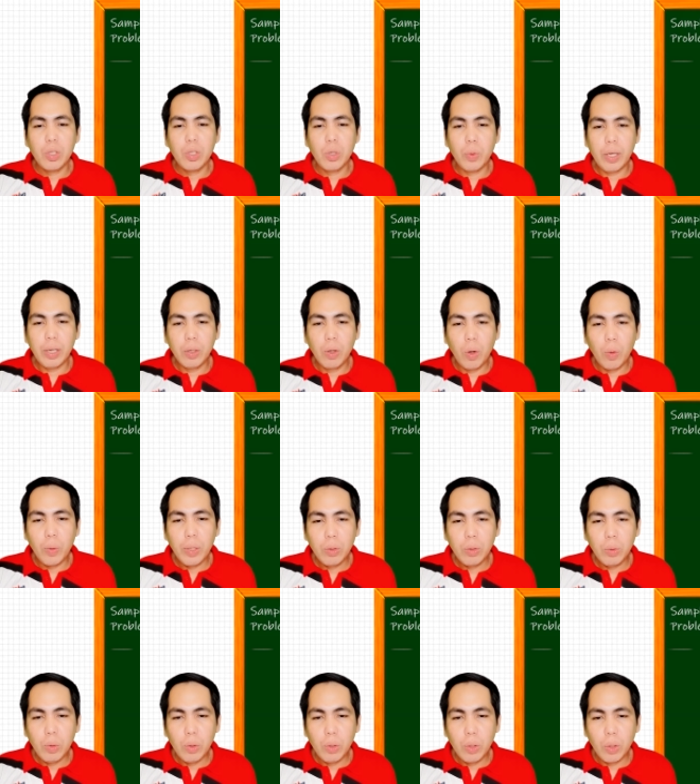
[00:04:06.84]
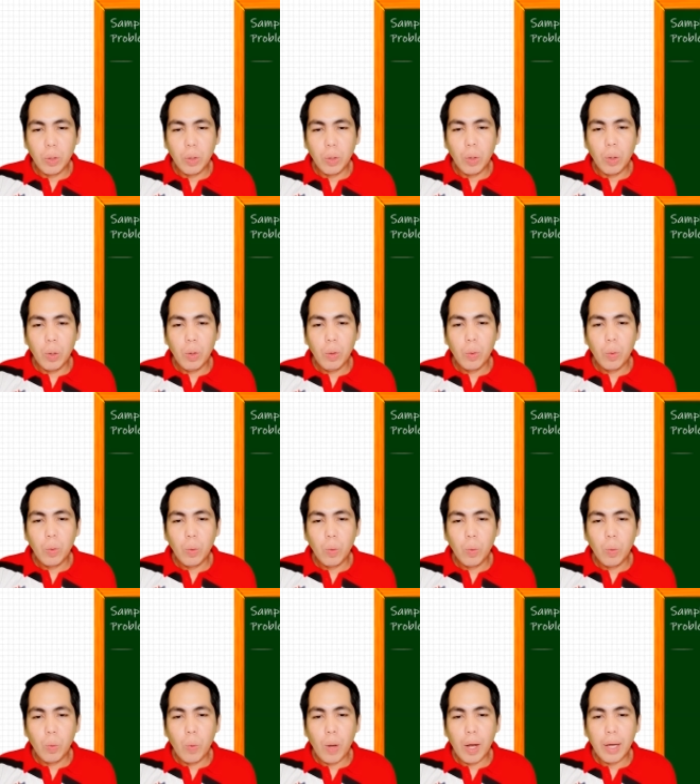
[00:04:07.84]
we are going to draw
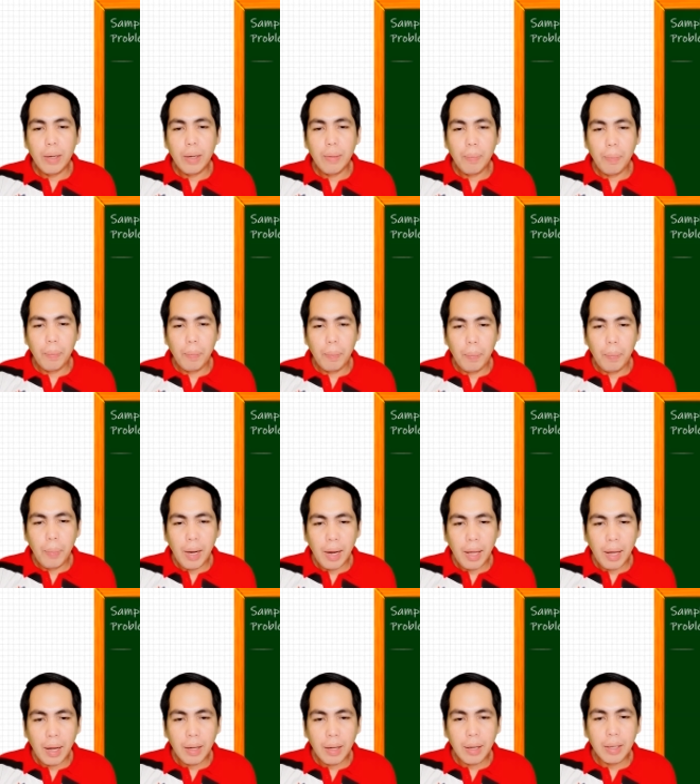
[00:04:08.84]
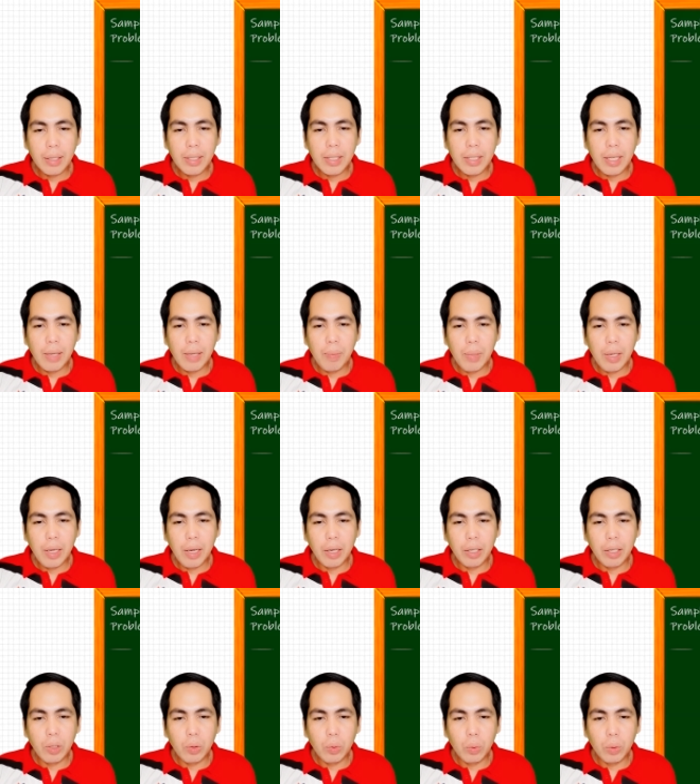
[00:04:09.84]
one block similar
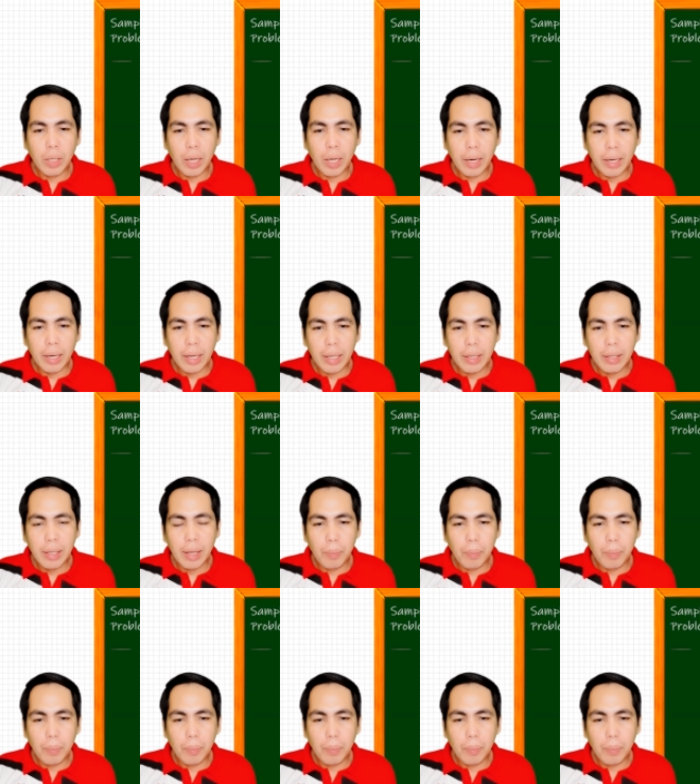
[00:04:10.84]
to the red